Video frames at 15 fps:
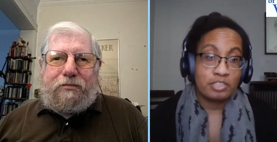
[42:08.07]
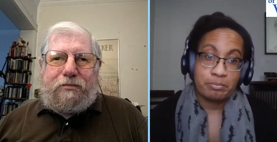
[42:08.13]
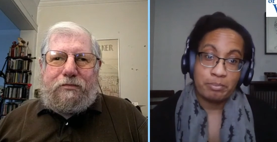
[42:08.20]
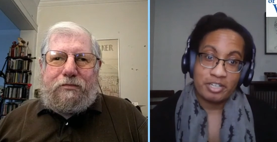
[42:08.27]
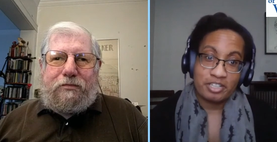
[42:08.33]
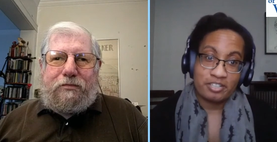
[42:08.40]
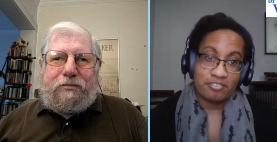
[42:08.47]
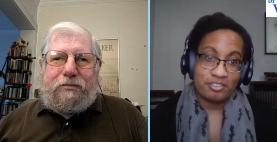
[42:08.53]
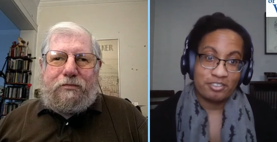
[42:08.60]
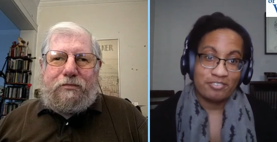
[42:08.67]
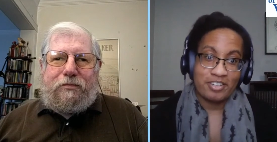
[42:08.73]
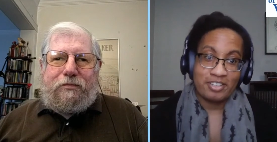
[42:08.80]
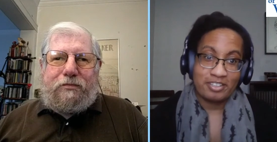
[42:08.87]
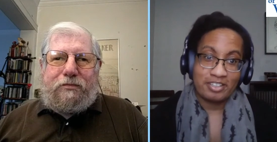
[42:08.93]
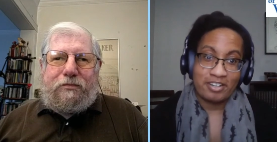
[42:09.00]
Speaker 1: respect for the
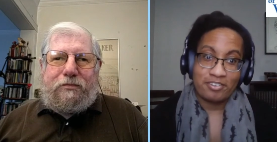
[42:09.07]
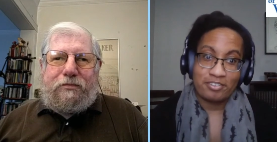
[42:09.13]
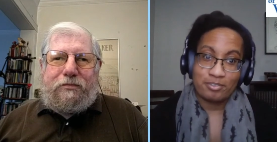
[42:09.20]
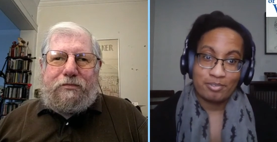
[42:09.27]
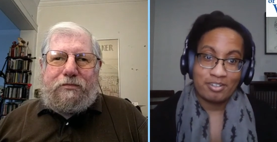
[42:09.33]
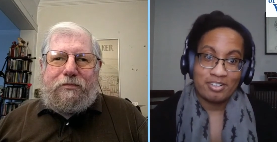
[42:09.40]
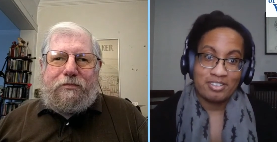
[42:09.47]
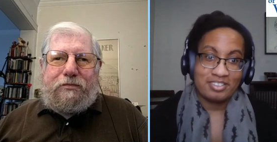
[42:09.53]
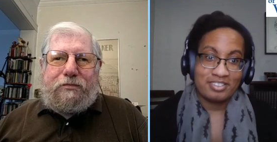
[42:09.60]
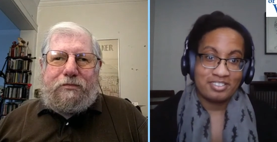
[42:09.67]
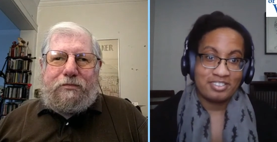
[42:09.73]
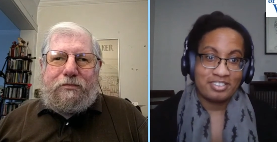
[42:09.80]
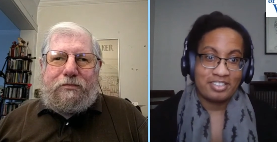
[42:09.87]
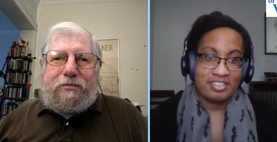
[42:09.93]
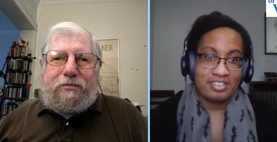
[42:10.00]
novella afterwards,
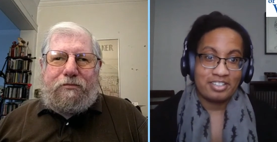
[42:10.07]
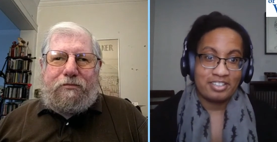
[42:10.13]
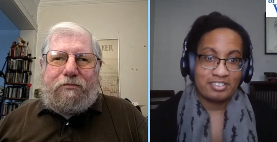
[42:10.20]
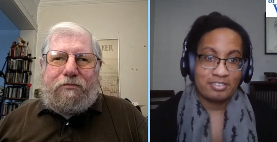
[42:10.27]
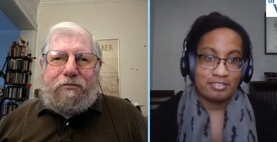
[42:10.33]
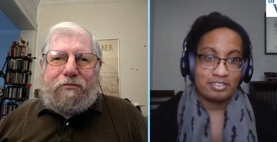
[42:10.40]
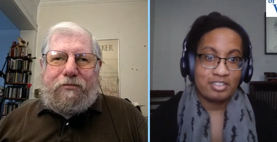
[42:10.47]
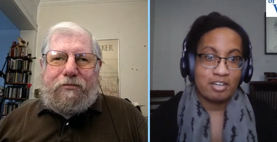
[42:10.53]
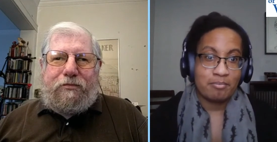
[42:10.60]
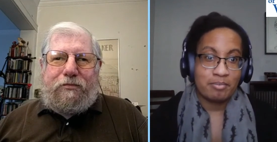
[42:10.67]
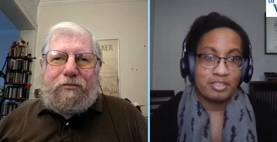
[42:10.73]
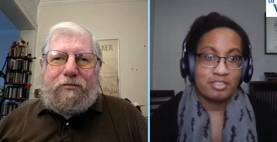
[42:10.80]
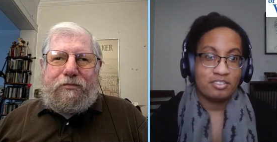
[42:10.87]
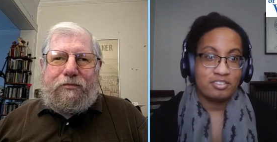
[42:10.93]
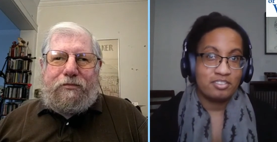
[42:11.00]
like seeing like the,
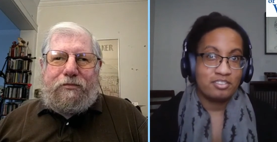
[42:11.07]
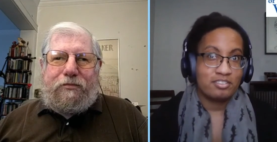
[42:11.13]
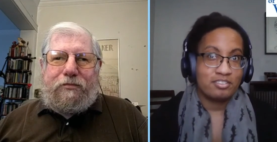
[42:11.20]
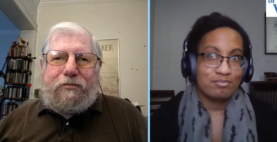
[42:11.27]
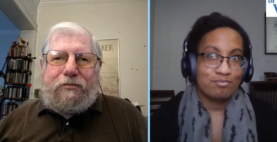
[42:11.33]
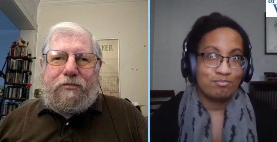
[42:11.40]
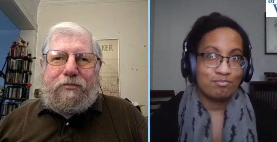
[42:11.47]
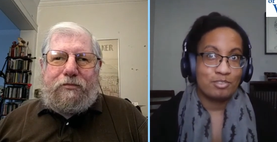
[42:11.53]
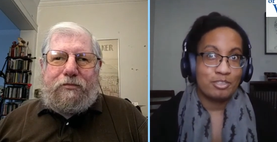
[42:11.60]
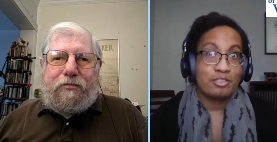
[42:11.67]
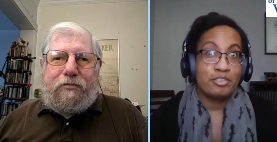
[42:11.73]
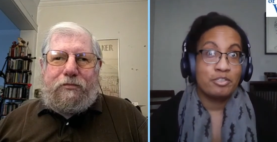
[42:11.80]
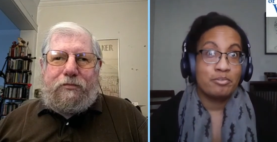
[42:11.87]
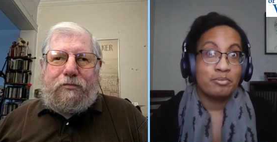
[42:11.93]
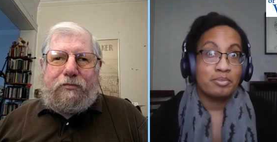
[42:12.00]
how much
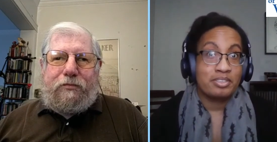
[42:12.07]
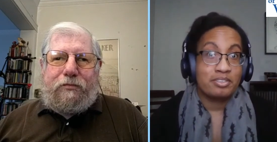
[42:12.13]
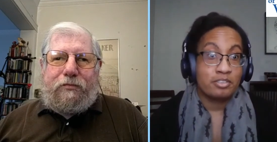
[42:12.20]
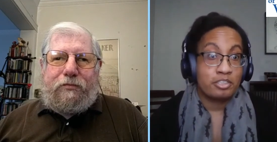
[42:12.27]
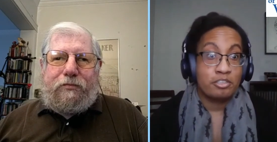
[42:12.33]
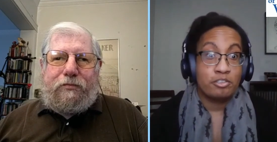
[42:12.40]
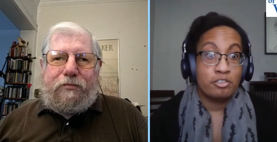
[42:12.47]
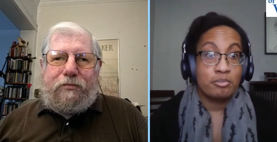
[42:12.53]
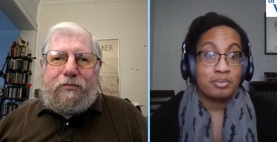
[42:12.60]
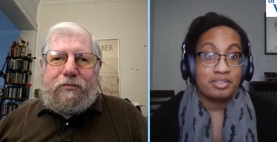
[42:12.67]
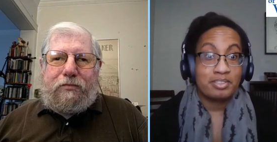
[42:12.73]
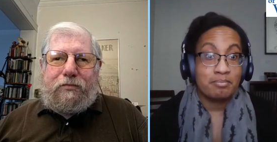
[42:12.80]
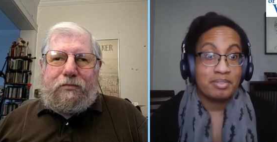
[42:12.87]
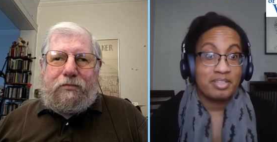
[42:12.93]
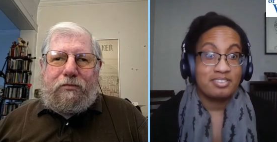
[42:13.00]
you can do with you can do
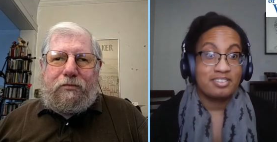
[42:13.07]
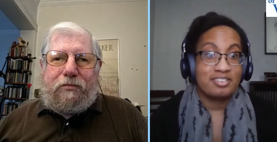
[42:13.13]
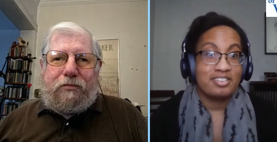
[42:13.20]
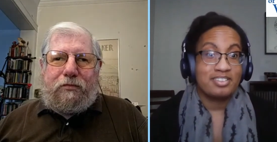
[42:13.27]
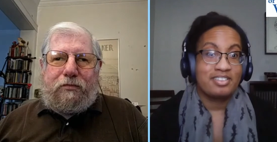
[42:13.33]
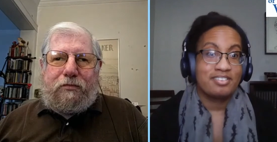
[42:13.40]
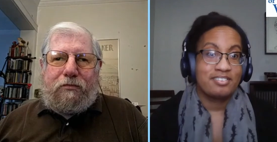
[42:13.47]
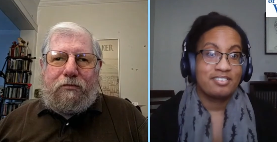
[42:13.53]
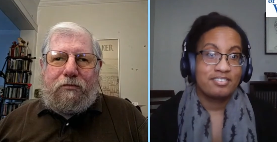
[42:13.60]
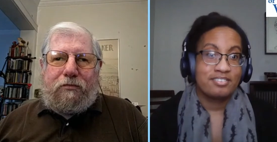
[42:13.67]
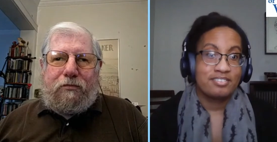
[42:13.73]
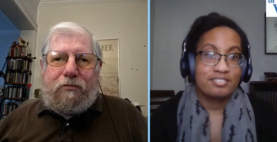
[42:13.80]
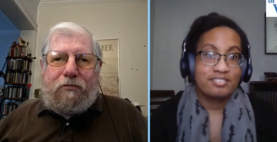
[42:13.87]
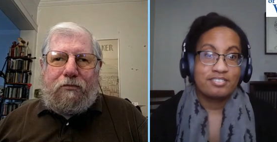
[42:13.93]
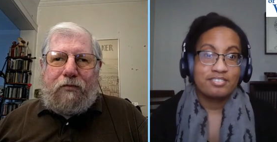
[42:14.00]
with it basically.
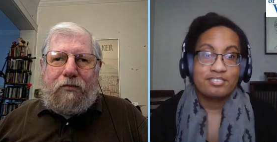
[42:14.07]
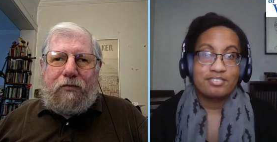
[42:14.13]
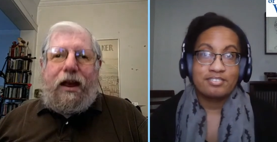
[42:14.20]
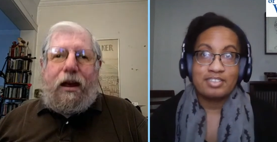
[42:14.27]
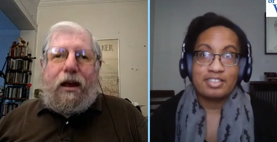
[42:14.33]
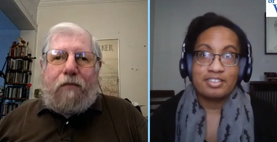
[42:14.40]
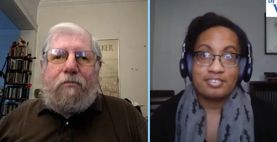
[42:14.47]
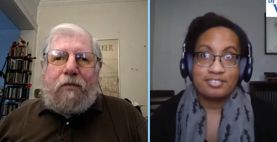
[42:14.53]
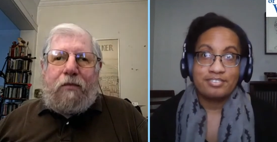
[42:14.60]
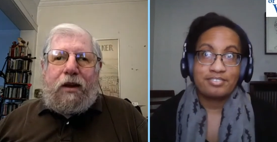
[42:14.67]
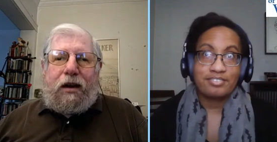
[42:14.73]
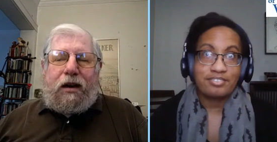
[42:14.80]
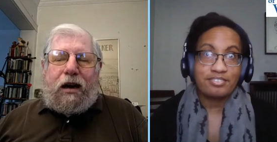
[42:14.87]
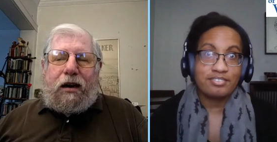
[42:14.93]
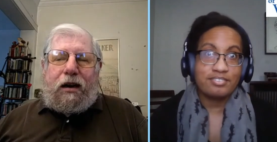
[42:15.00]
Speaker 2: Yeah.
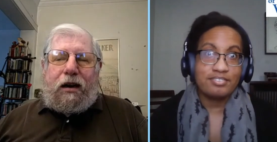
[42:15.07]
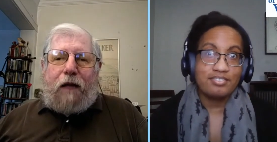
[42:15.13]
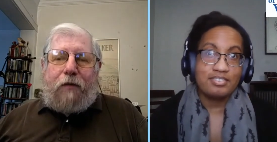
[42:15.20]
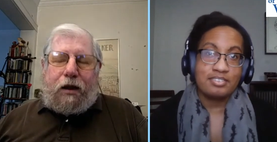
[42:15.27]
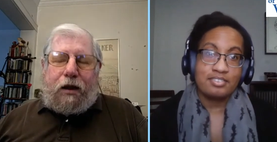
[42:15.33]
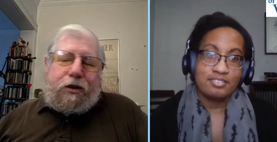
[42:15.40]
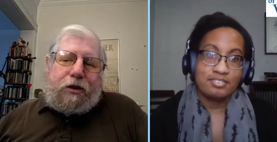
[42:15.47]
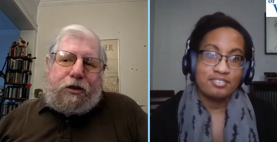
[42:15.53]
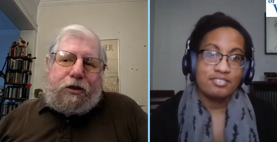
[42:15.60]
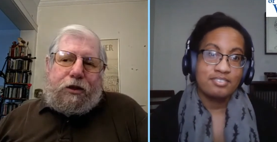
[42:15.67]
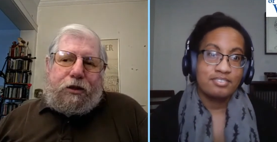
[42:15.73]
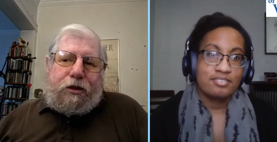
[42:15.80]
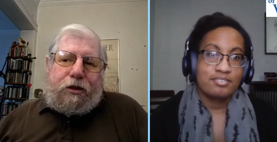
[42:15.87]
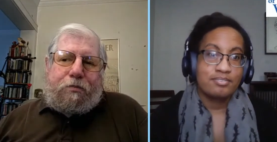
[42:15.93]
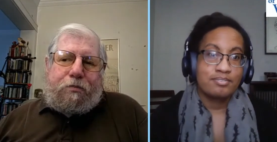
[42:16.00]
I mean the, the,
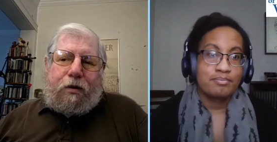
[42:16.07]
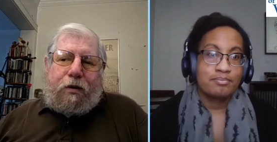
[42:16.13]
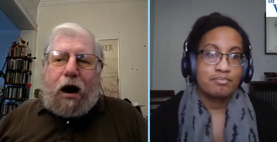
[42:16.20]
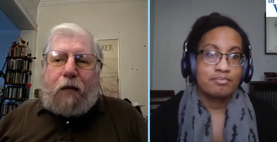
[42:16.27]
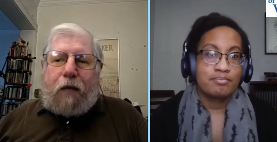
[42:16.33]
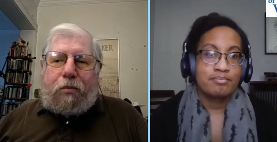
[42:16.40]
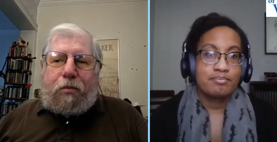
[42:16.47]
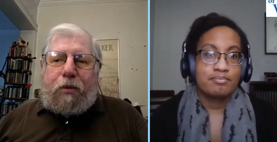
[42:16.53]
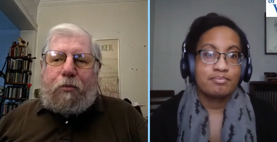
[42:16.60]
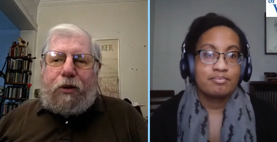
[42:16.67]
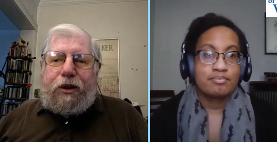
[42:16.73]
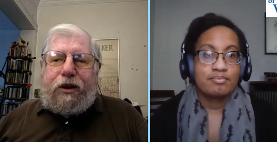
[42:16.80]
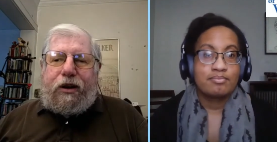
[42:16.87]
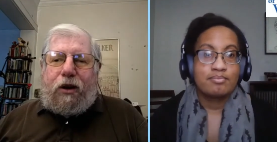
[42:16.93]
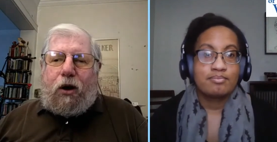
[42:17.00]
the problem with it
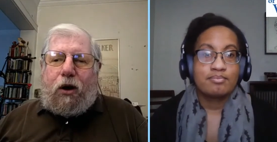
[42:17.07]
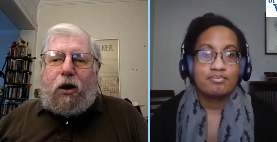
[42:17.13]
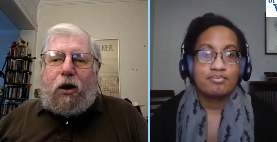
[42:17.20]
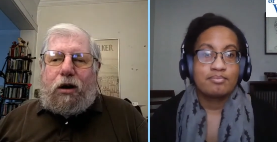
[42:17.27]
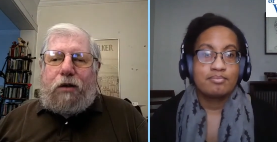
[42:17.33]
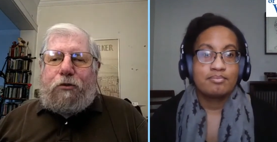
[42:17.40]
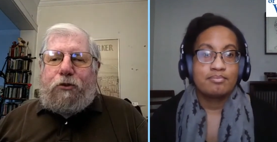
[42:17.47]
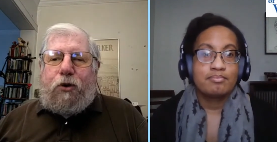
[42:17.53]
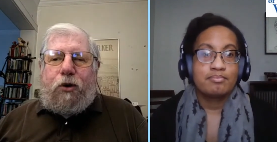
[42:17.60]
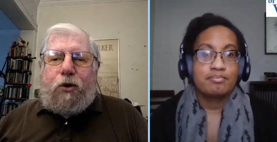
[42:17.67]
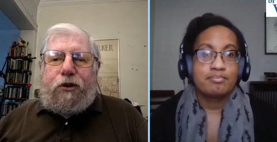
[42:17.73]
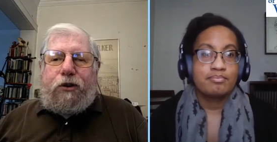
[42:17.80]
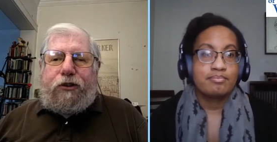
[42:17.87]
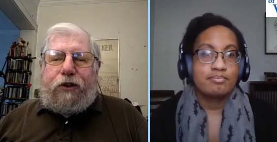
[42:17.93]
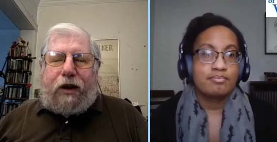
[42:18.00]
all, of
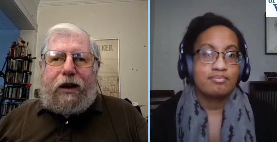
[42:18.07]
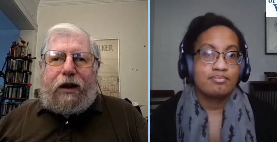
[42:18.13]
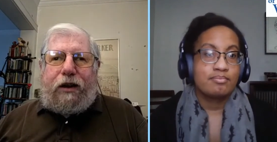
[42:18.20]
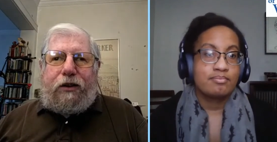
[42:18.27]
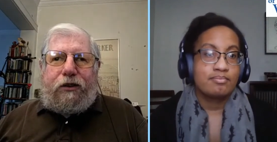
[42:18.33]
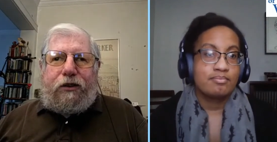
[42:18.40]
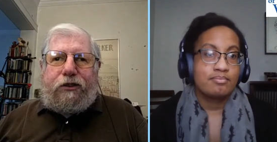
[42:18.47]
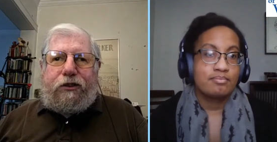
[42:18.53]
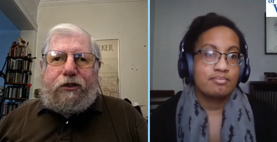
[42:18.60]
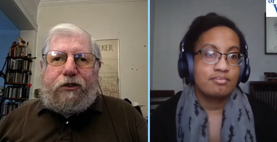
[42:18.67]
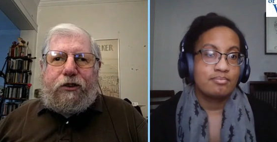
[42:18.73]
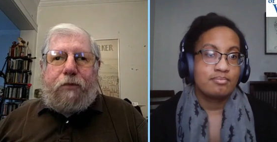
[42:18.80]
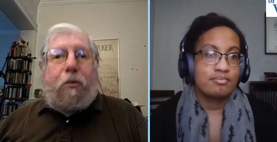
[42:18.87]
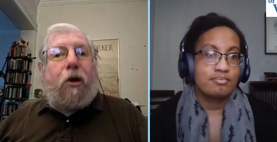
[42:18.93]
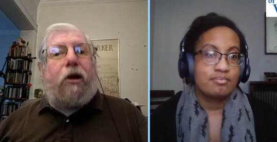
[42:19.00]
course, is the
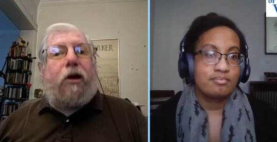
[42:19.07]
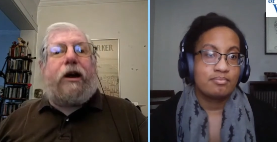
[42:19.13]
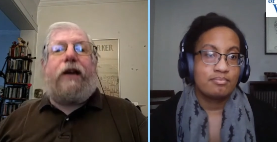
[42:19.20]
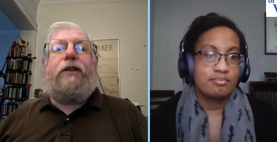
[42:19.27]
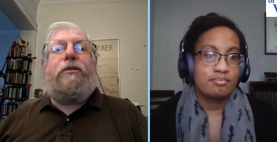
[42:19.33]
market.